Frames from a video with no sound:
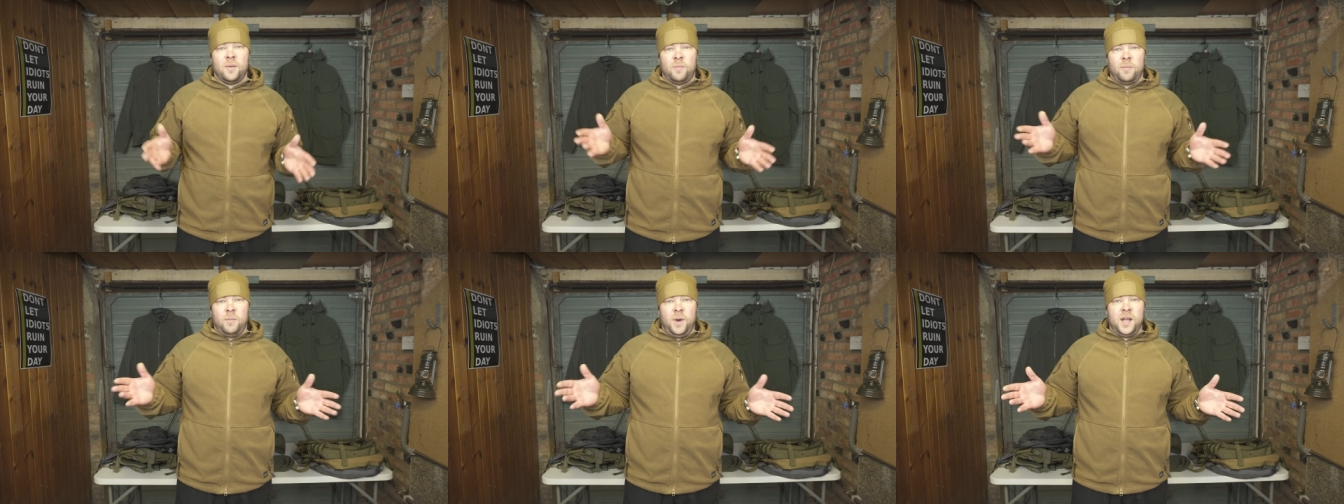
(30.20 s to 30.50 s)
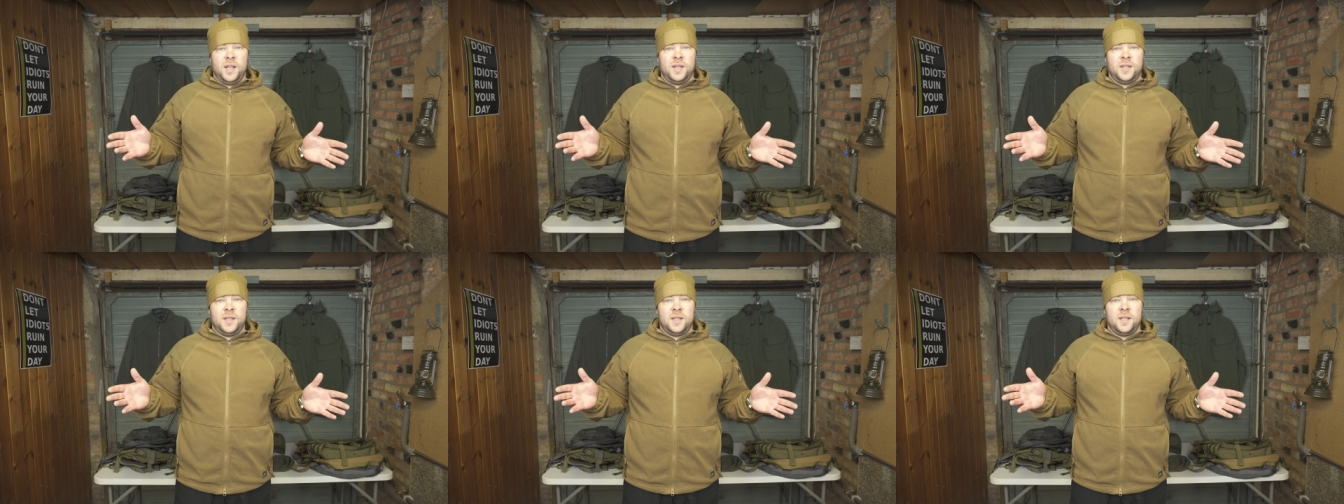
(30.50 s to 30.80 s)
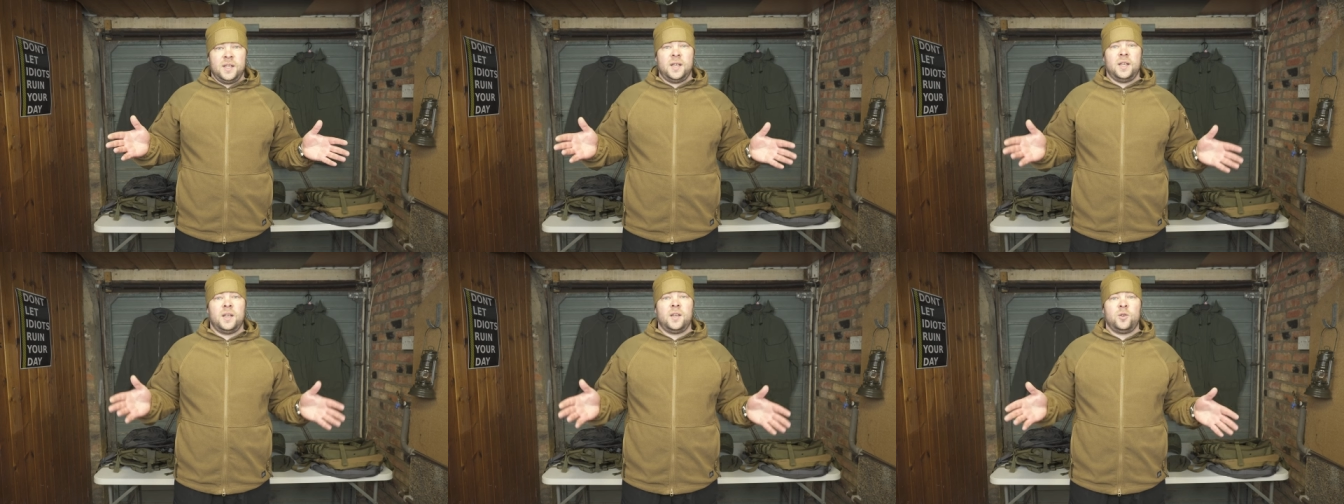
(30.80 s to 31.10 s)
But
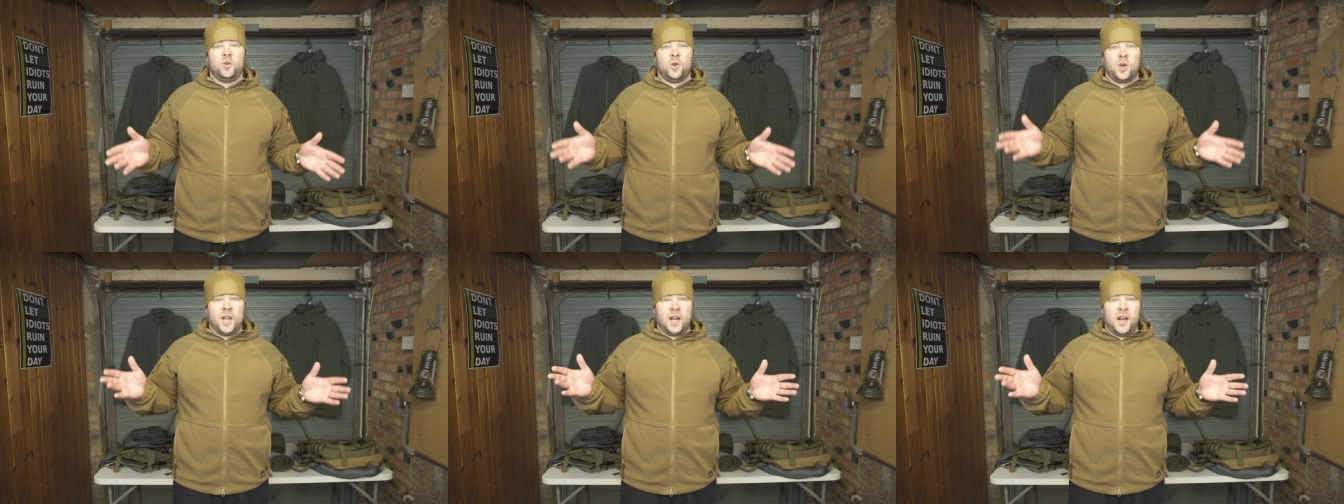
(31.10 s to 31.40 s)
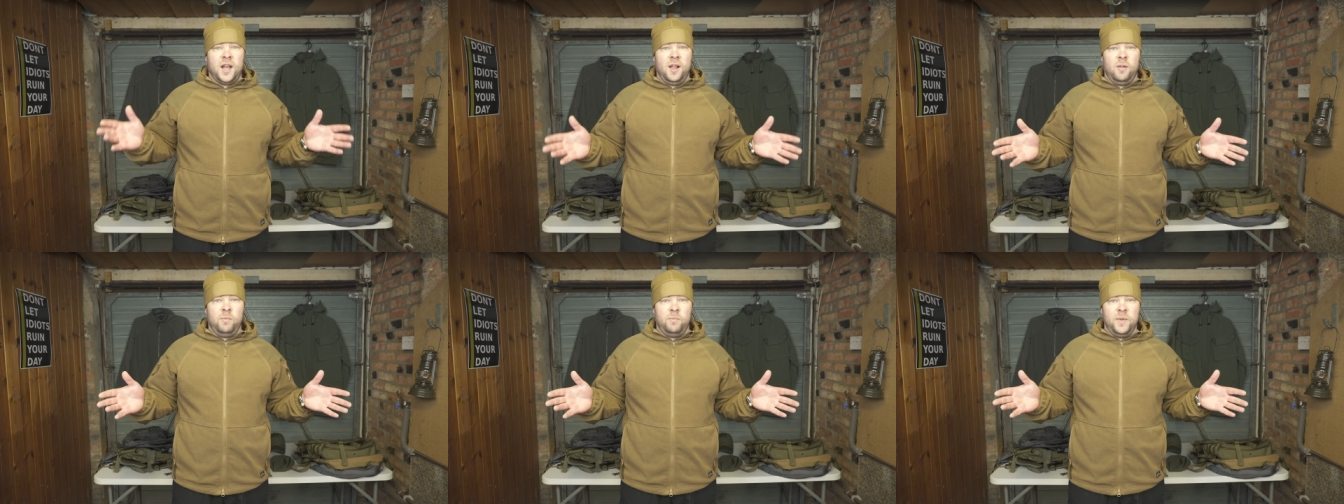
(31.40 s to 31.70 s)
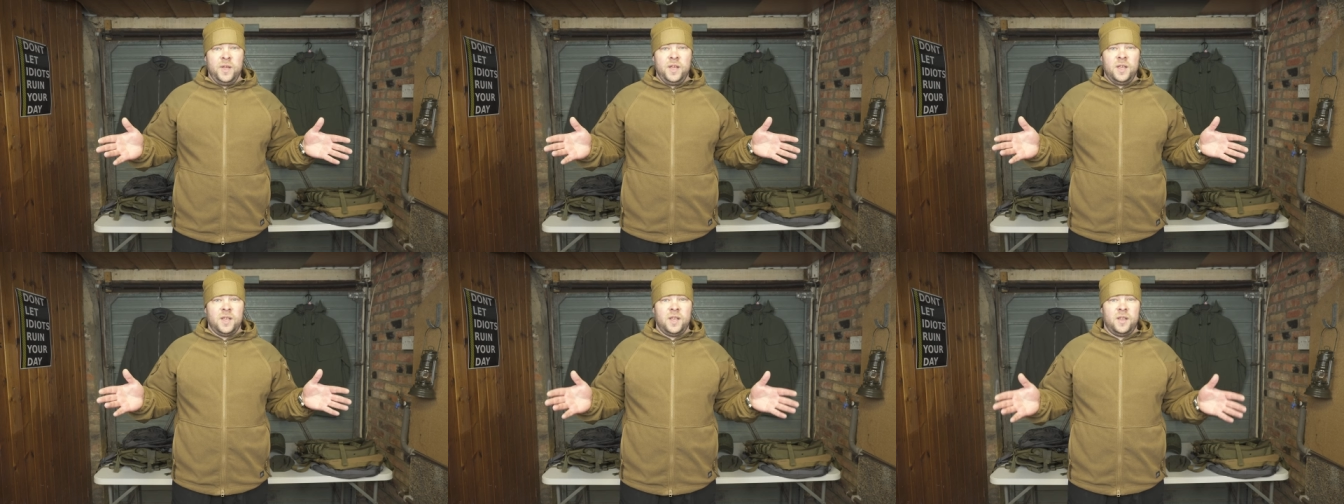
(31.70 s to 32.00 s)
you can help
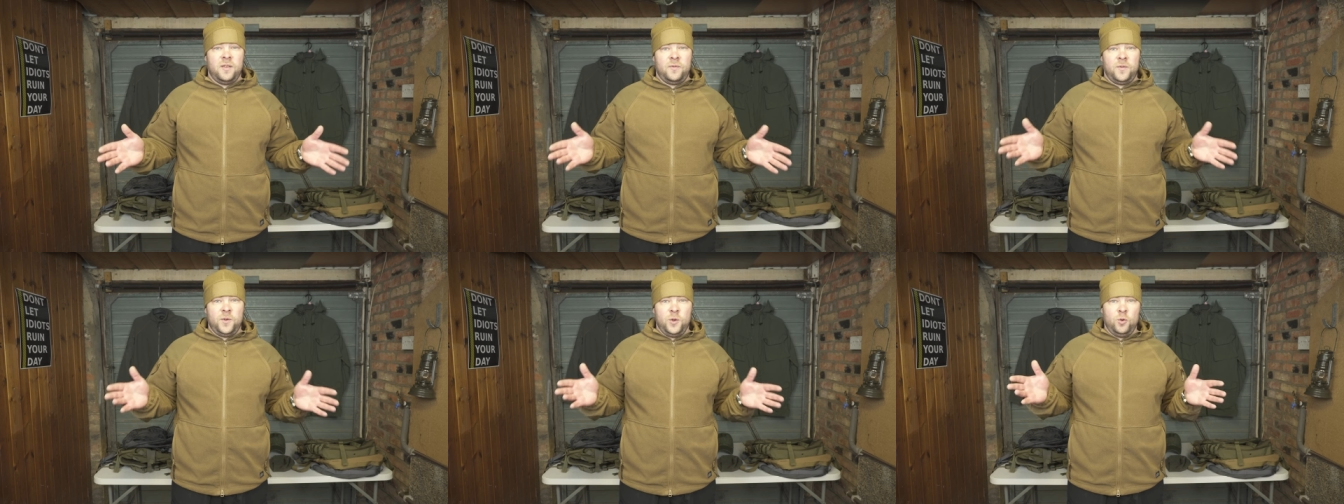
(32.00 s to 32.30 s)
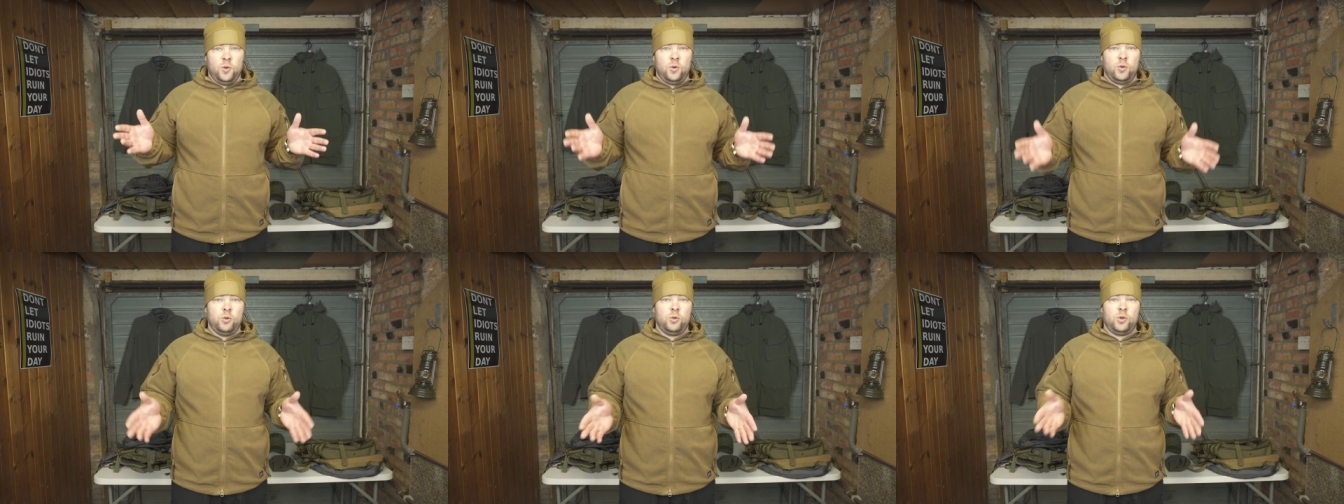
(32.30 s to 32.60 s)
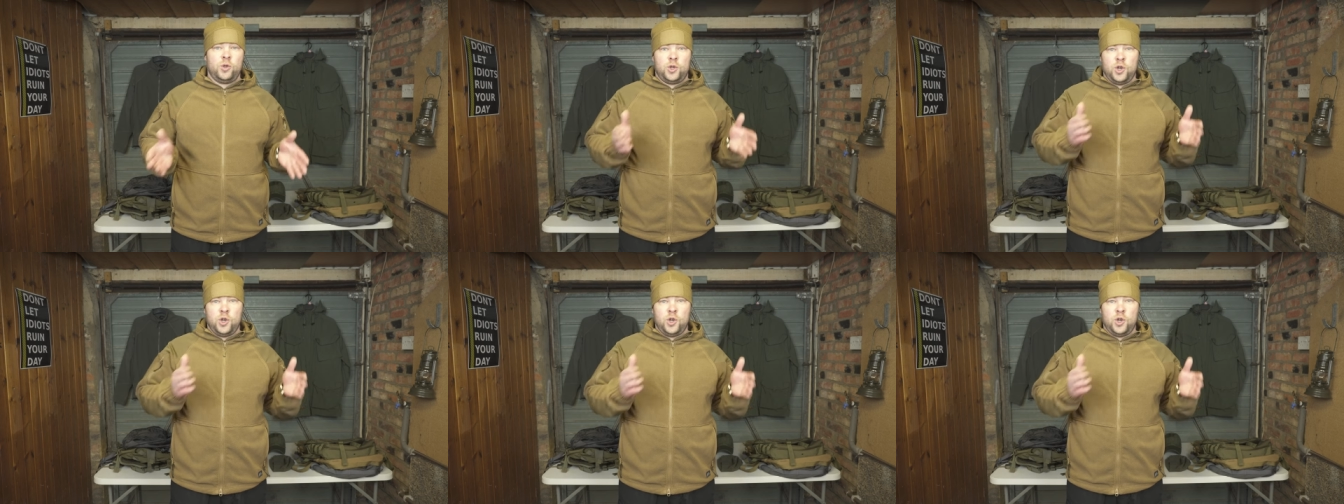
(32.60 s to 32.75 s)
me if you could